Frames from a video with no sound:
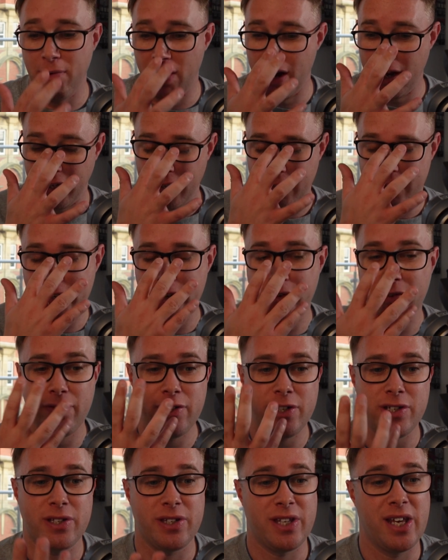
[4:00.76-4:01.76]
mic, considering
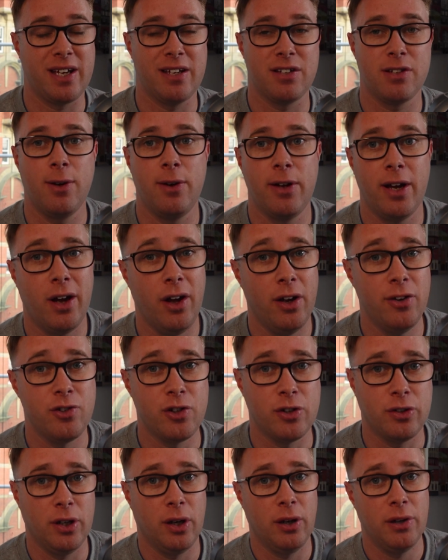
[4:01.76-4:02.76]
this thing is only
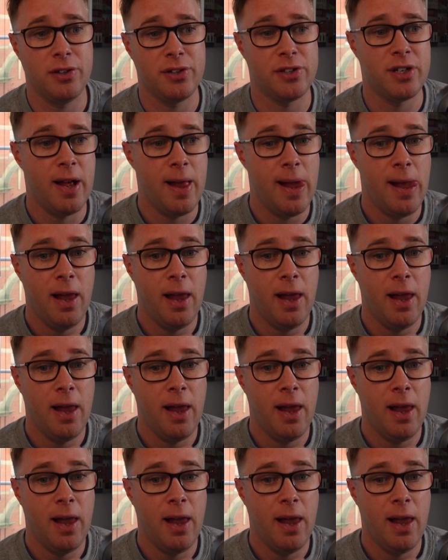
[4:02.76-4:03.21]
$100.